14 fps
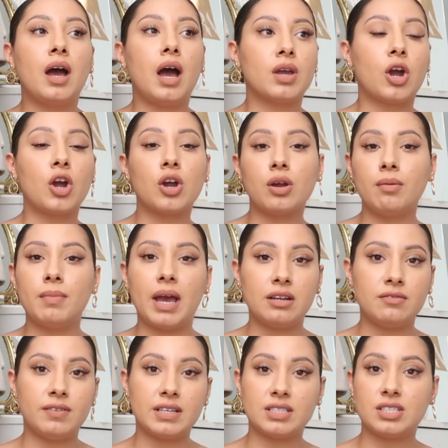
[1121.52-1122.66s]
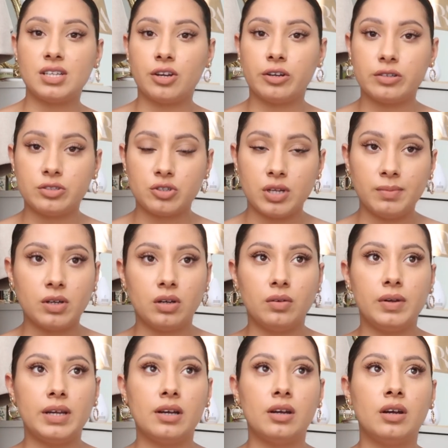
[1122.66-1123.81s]
her manifesting her dream
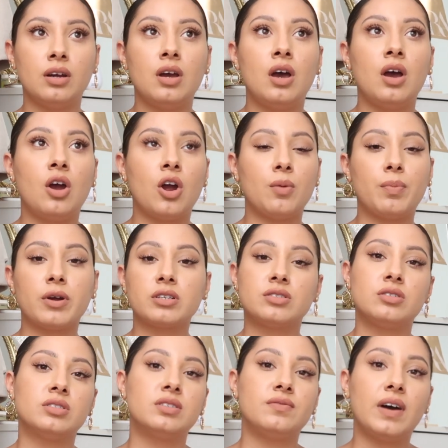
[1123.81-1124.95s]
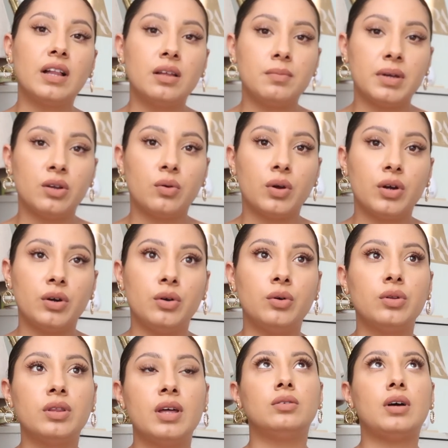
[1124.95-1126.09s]
career, her personal development
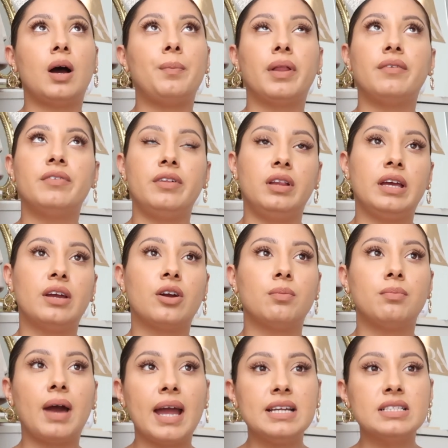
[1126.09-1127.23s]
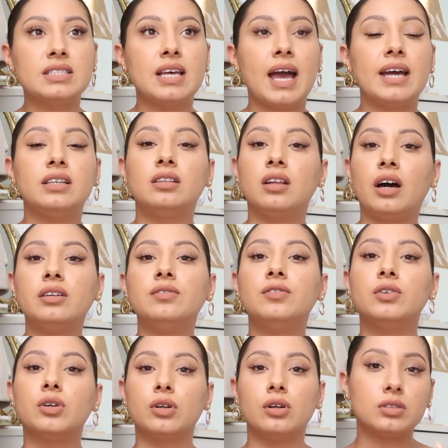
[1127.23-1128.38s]
growth, up-leveling her mindset, and a lot of
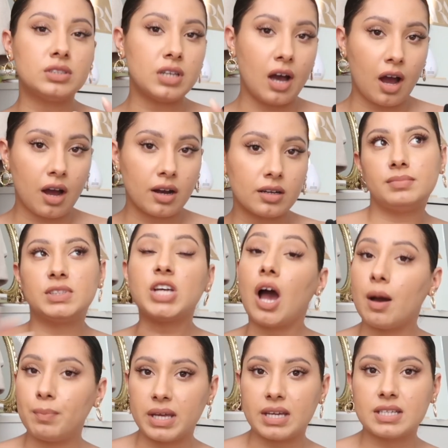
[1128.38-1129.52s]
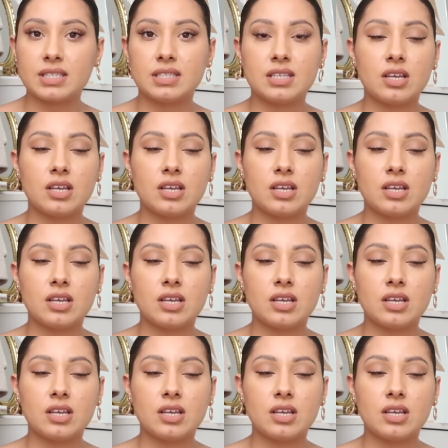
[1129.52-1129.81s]
girl talk topics.